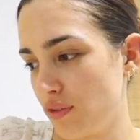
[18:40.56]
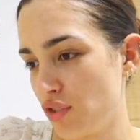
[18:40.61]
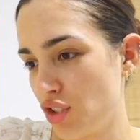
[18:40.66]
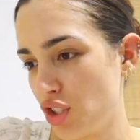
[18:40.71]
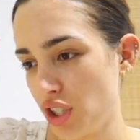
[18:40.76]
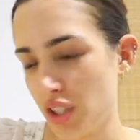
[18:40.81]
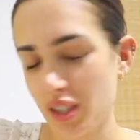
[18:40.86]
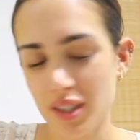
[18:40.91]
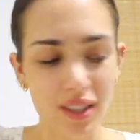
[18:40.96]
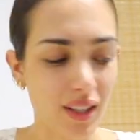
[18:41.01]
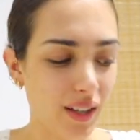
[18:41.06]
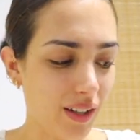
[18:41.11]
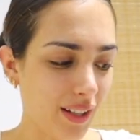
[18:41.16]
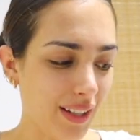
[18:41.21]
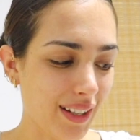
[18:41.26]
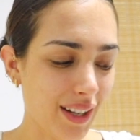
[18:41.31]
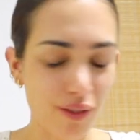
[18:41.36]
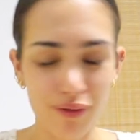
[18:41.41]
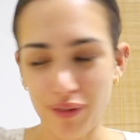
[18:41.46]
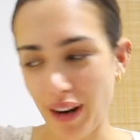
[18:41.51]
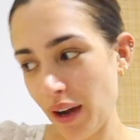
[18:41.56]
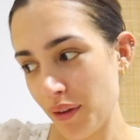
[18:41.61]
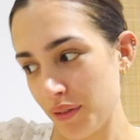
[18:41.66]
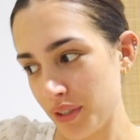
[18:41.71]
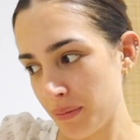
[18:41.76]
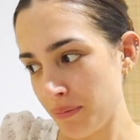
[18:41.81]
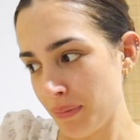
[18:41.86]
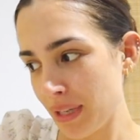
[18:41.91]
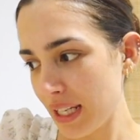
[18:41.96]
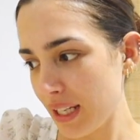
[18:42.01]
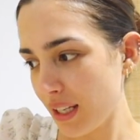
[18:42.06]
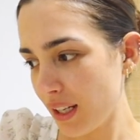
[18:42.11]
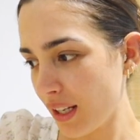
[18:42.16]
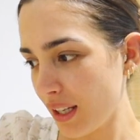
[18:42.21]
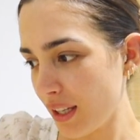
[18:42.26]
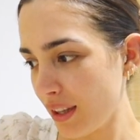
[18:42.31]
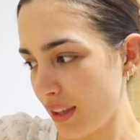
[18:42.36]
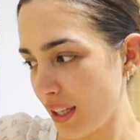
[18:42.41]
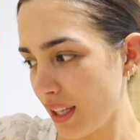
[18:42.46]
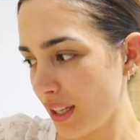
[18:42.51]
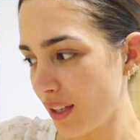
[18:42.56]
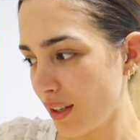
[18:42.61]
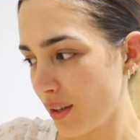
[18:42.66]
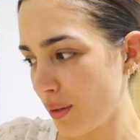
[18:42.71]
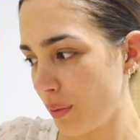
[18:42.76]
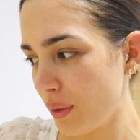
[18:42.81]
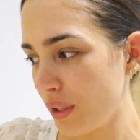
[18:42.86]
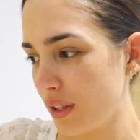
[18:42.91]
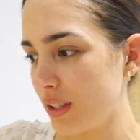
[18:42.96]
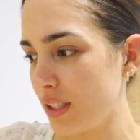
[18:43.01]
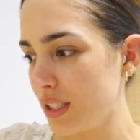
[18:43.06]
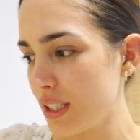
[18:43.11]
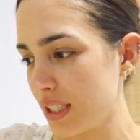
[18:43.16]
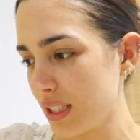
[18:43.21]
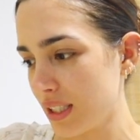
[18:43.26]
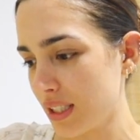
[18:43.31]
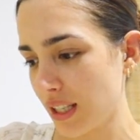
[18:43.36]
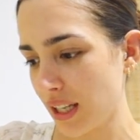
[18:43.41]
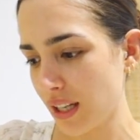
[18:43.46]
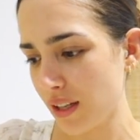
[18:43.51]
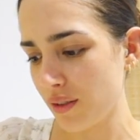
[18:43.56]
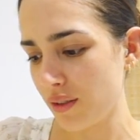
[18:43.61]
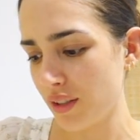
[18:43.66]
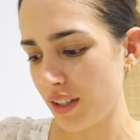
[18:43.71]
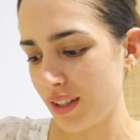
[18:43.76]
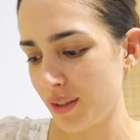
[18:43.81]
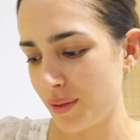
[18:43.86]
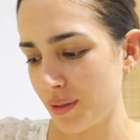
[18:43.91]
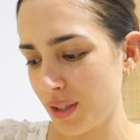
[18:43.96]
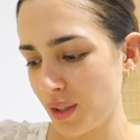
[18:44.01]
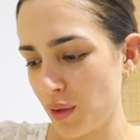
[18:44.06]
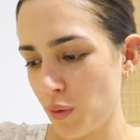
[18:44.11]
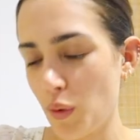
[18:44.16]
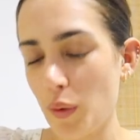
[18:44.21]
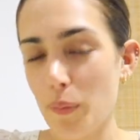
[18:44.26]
just around $1 million, I think, with the discount. I think it was like